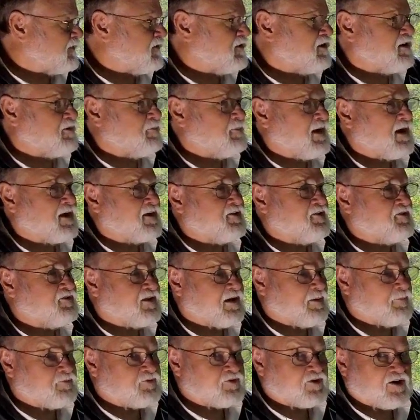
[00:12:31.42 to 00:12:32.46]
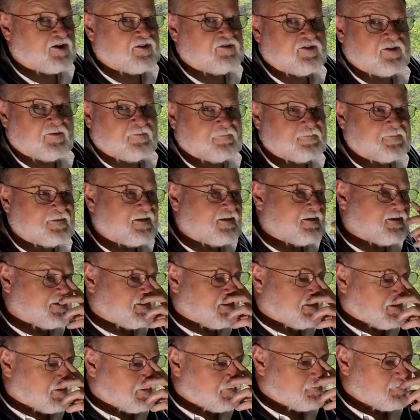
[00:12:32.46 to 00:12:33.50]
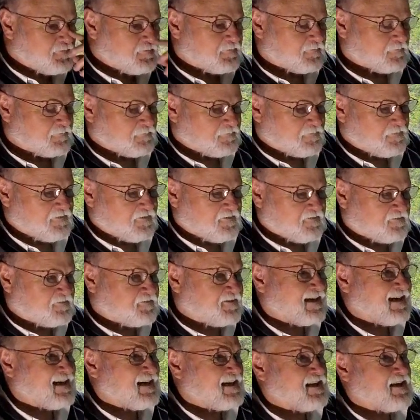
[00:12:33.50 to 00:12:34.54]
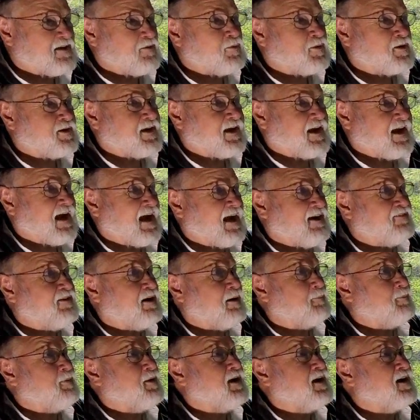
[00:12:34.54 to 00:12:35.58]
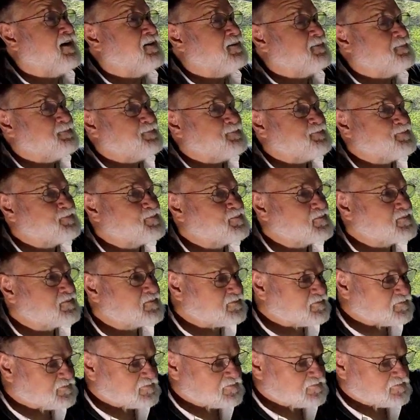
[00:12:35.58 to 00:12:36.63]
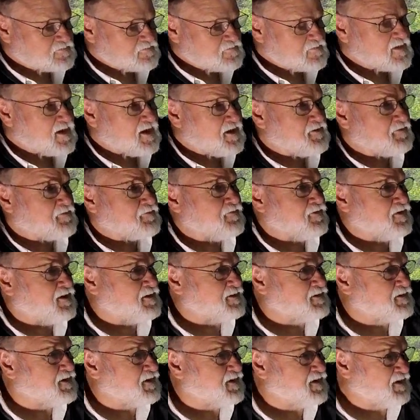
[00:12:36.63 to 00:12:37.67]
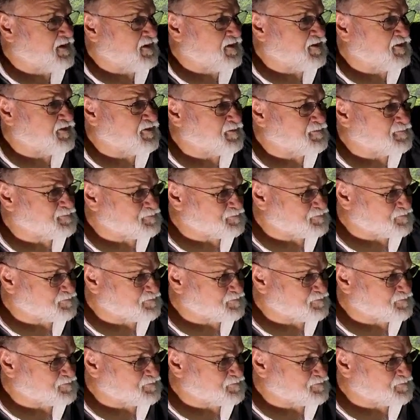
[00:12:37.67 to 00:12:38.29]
it'll automatically stop charging. Finally, what I have up here in the front is